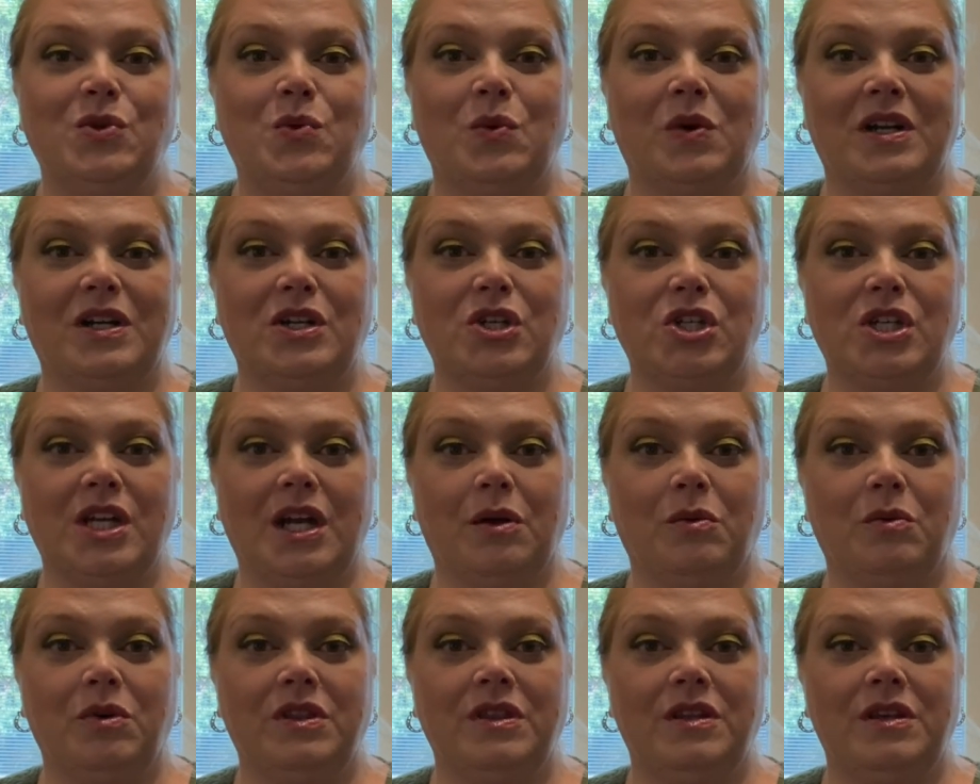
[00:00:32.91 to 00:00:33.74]
want to
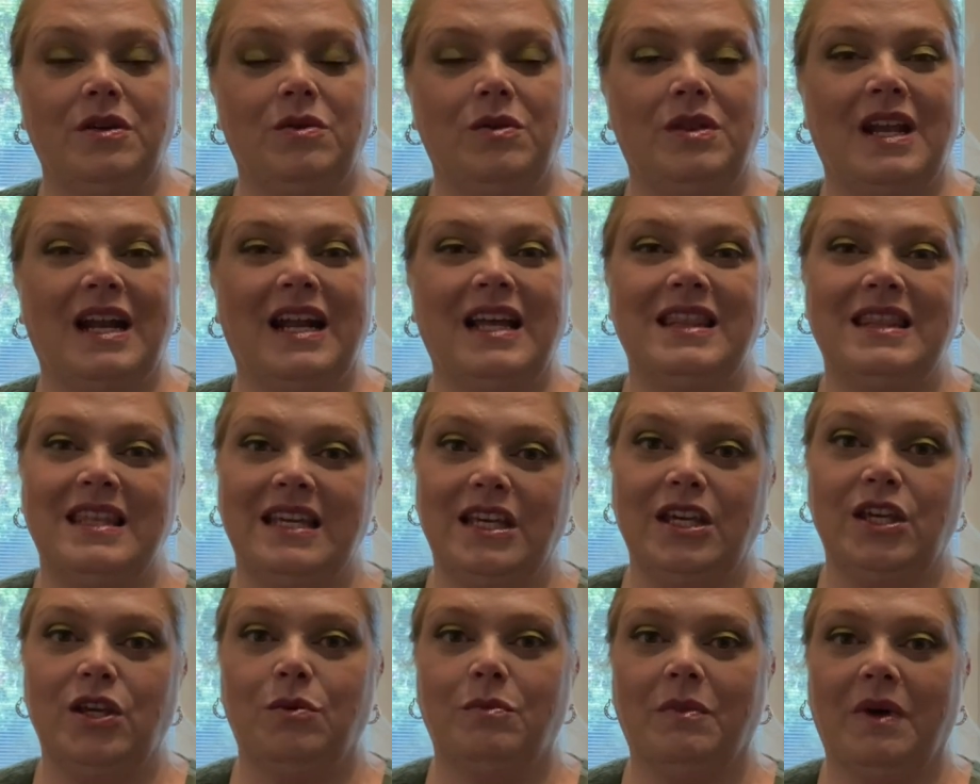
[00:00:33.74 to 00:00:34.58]
share with you that I
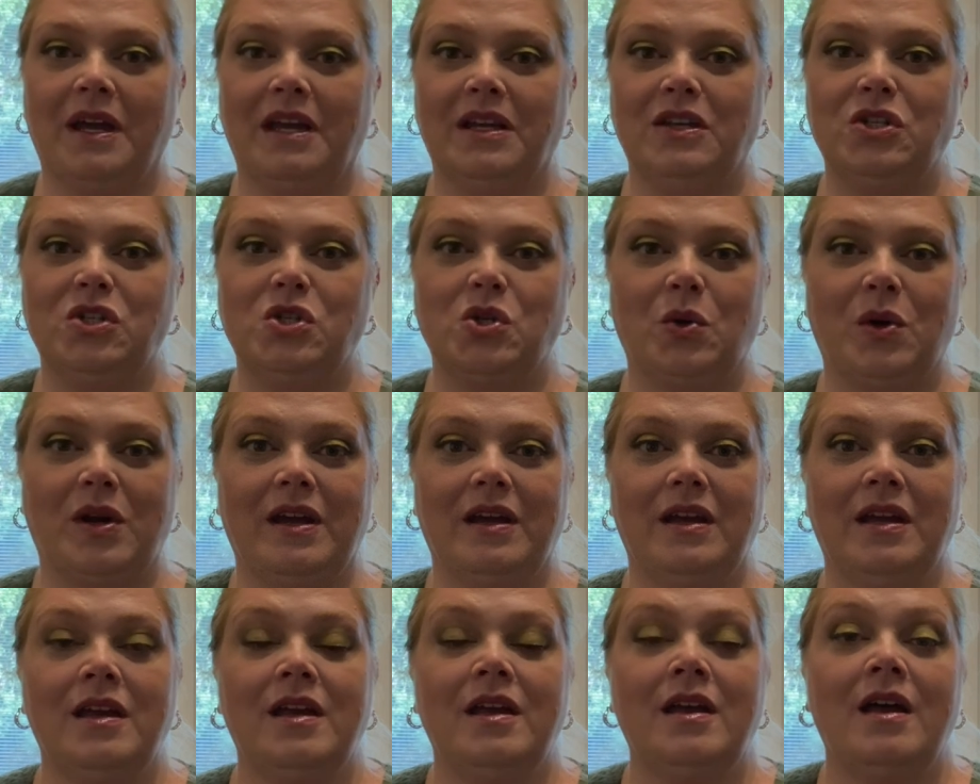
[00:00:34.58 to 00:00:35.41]
think you might
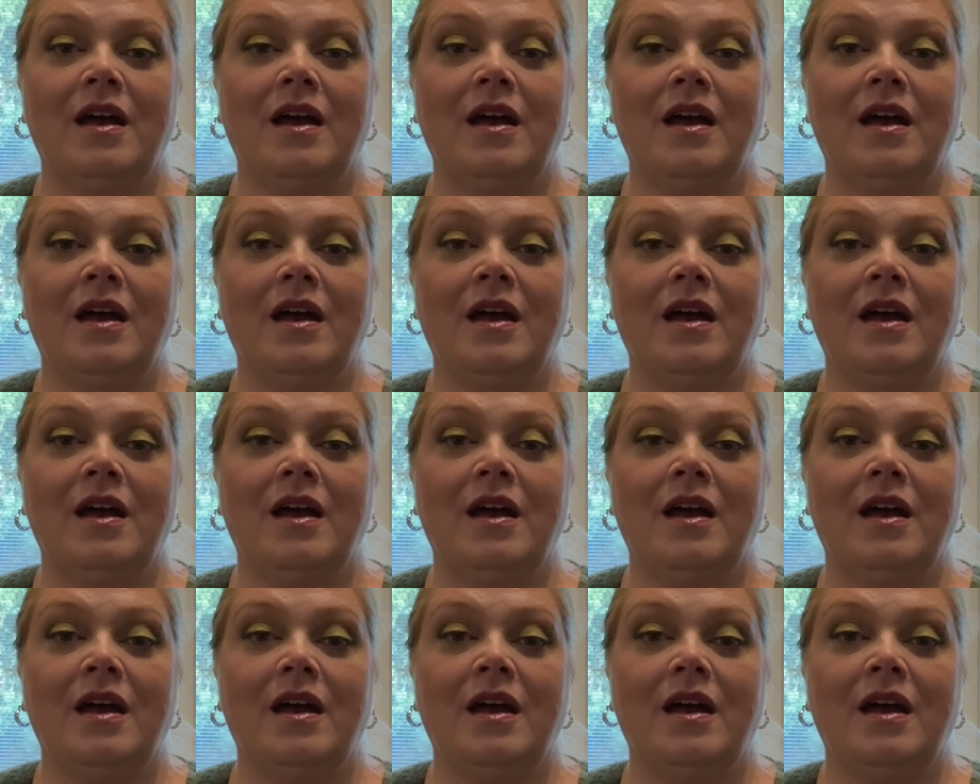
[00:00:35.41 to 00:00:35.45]
enjoy